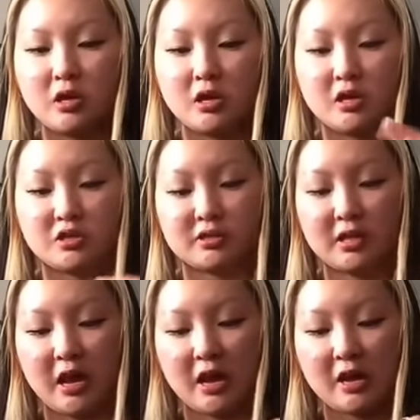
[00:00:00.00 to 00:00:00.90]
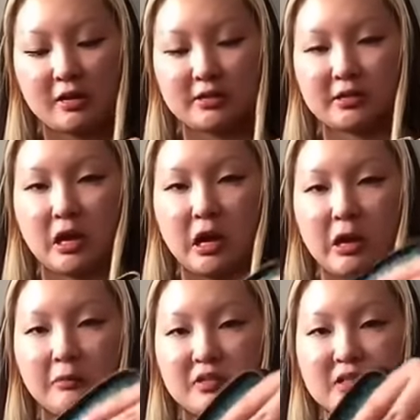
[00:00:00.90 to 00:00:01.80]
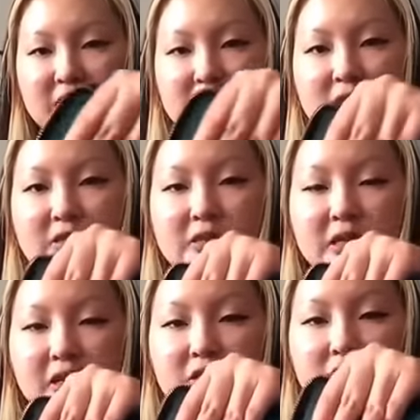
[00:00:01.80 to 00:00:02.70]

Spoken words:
It just has 6